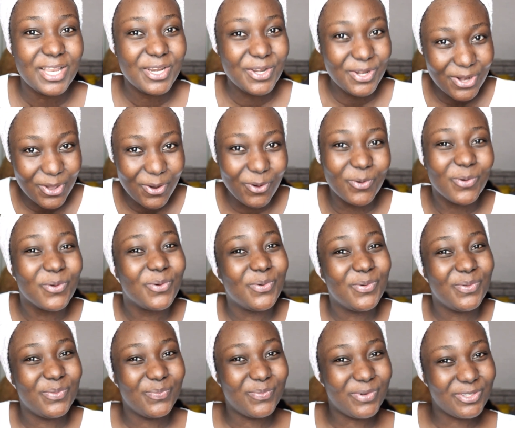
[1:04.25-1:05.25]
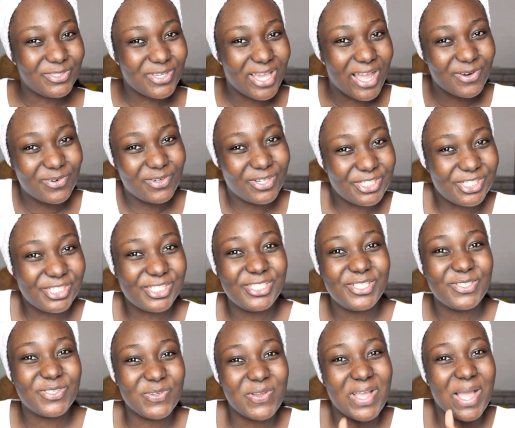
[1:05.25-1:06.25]
No, but you are
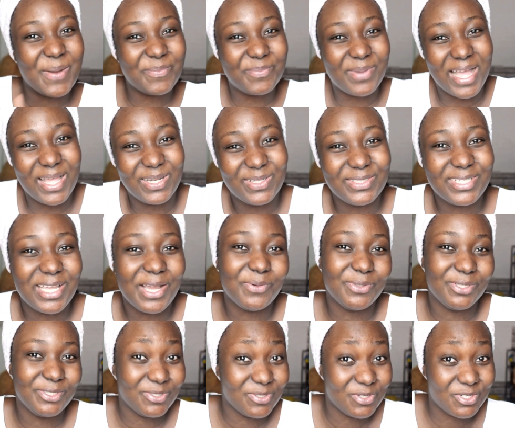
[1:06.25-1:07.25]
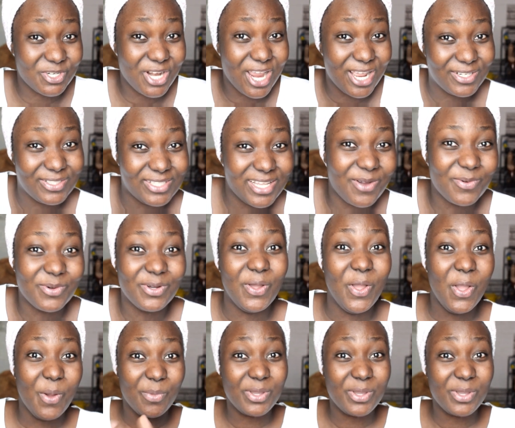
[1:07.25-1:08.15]
rushing to go and buy another one, to try another one,